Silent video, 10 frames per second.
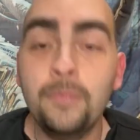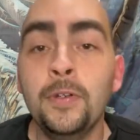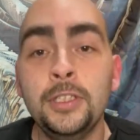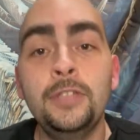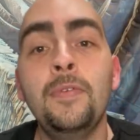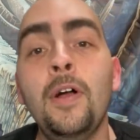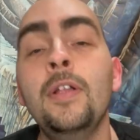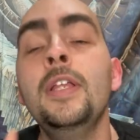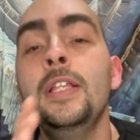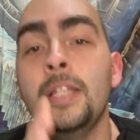First of
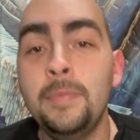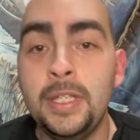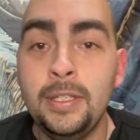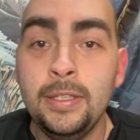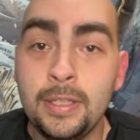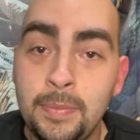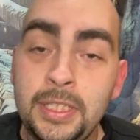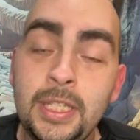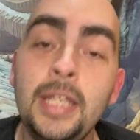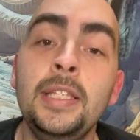all, let me
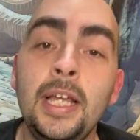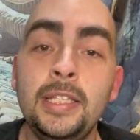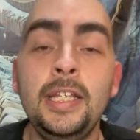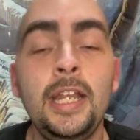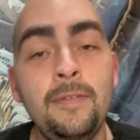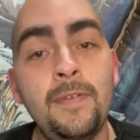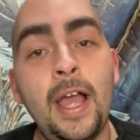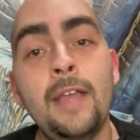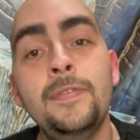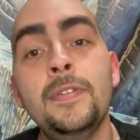say
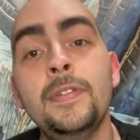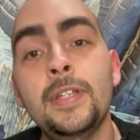1985